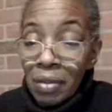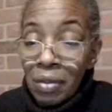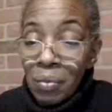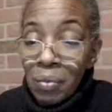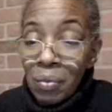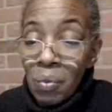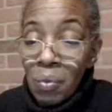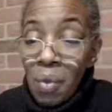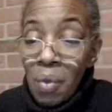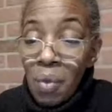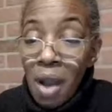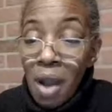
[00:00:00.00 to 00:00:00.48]

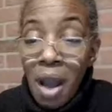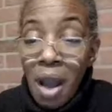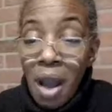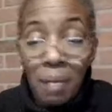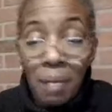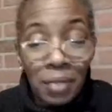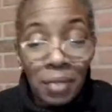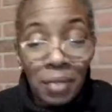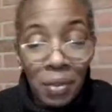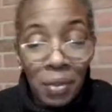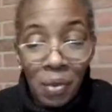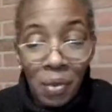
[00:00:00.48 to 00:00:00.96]

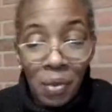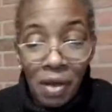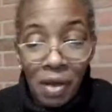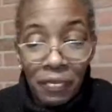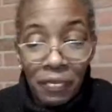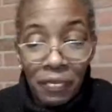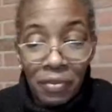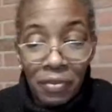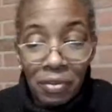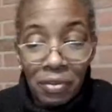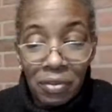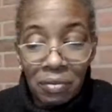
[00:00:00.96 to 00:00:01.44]
omelet
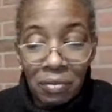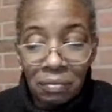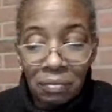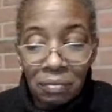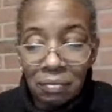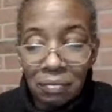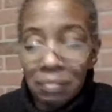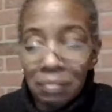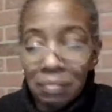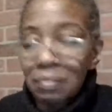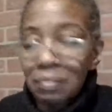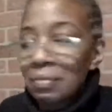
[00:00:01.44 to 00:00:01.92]
waffle,
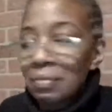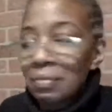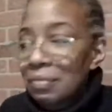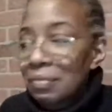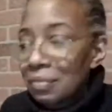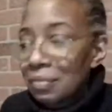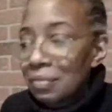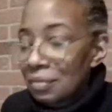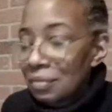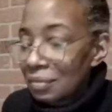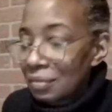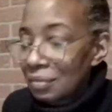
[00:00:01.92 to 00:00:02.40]

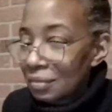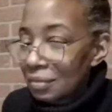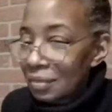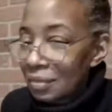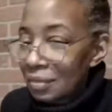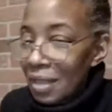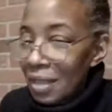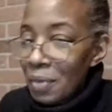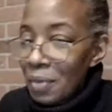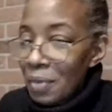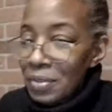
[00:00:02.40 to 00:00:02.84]
that